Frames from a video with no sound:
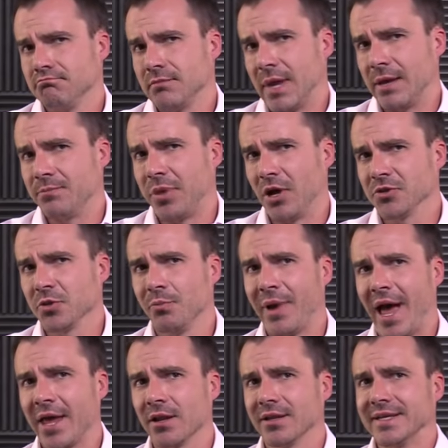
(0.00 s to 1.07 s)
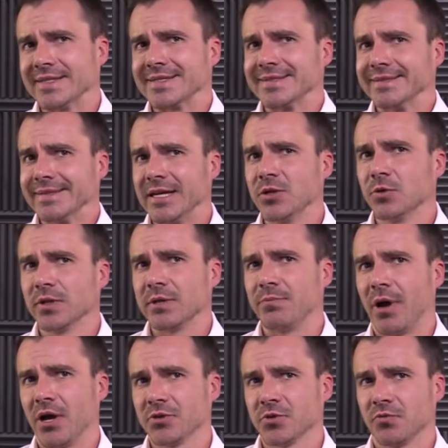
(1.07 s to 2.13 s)
And Puzzle Battle is literally
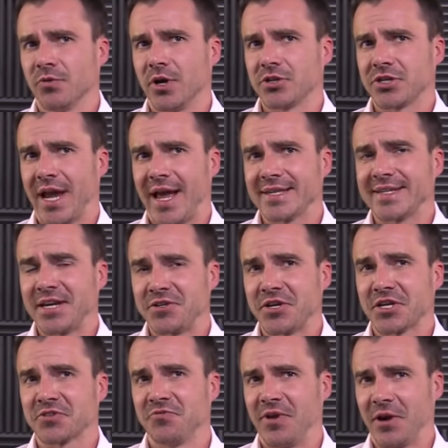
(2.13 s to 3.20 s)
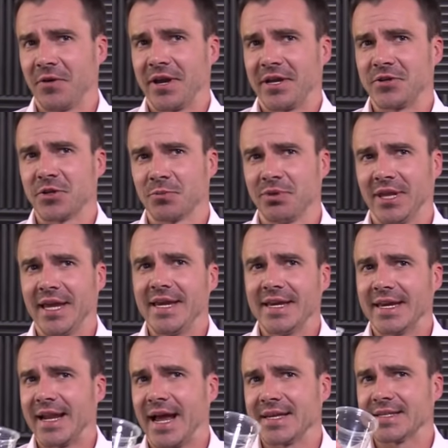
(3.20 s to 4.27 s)
Puzzle Rush as a chess variant. You're playing
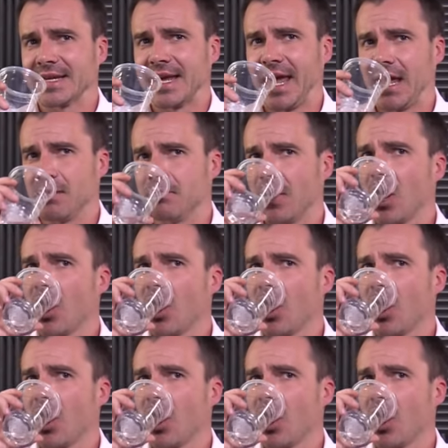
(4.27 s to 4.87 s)
it as a game.